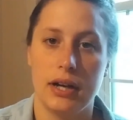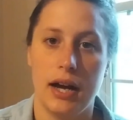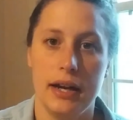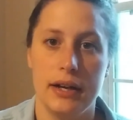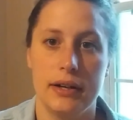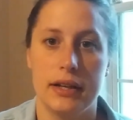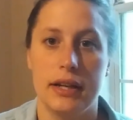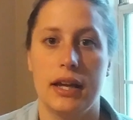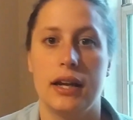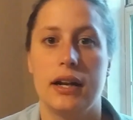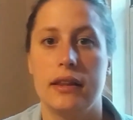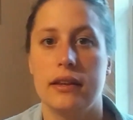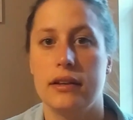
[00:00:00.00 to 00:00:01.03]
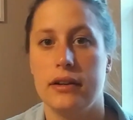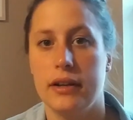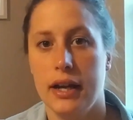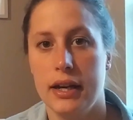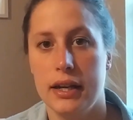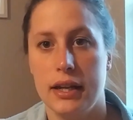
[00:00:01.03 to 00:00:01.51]
iron again, and then
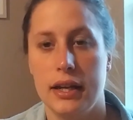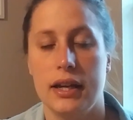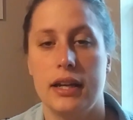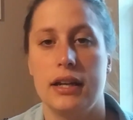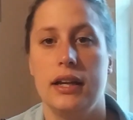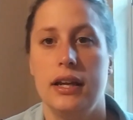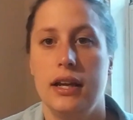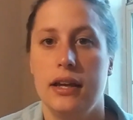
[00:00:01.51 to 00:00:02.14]
you're cutting again,